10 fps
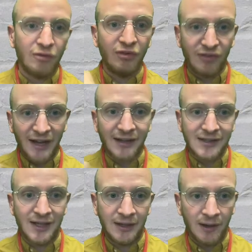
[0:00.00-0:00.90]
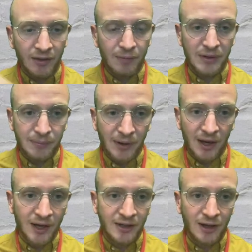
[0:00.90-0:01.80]
reflecting the people
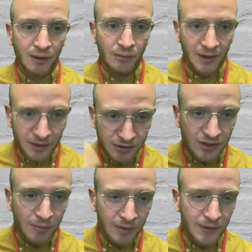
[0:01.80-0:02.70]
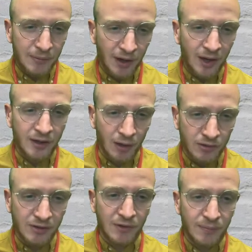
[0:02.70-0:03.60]
I know, some of the people I know,
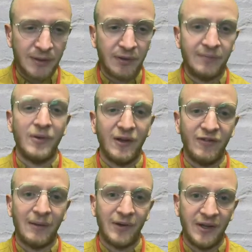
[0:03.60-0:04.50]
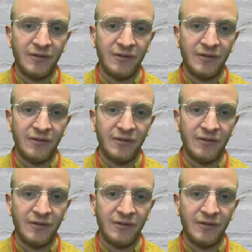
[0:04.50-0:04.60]
some of the people in my family,